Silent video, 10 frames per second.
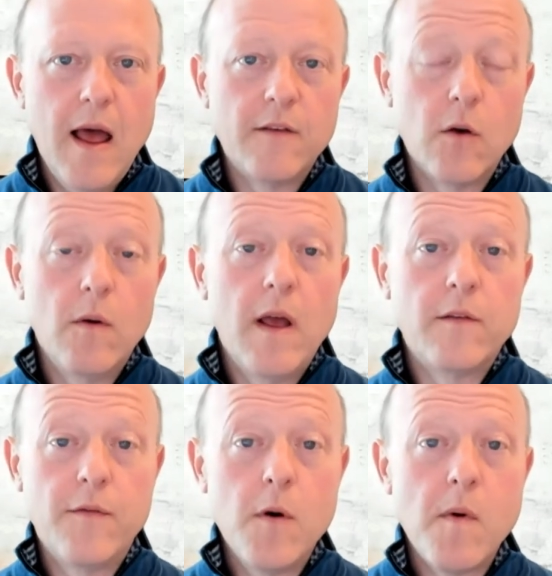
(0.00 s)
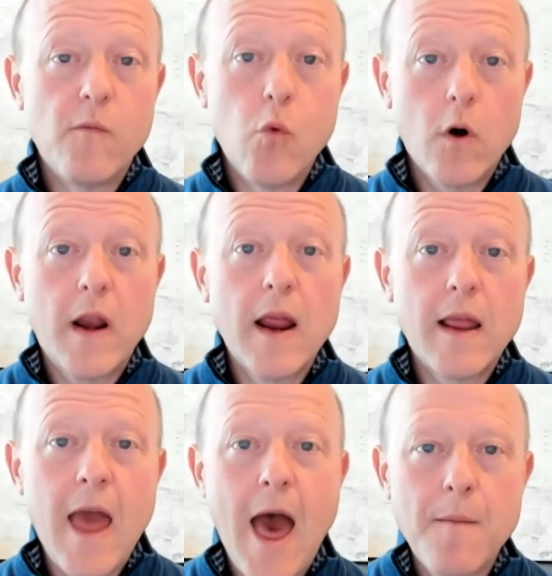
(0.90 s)
as a as a form of
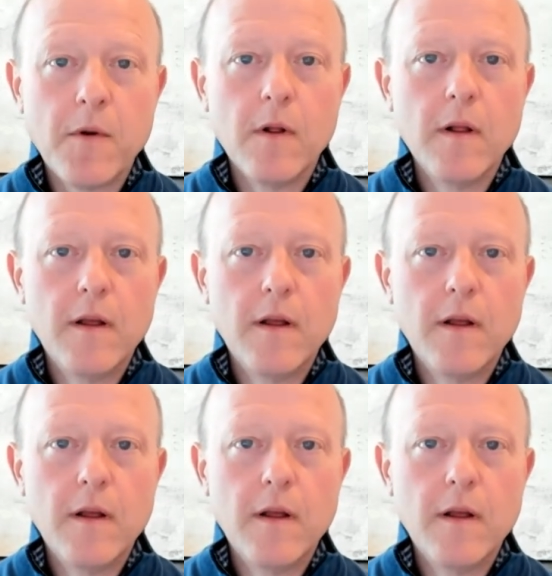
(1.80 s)
working capital,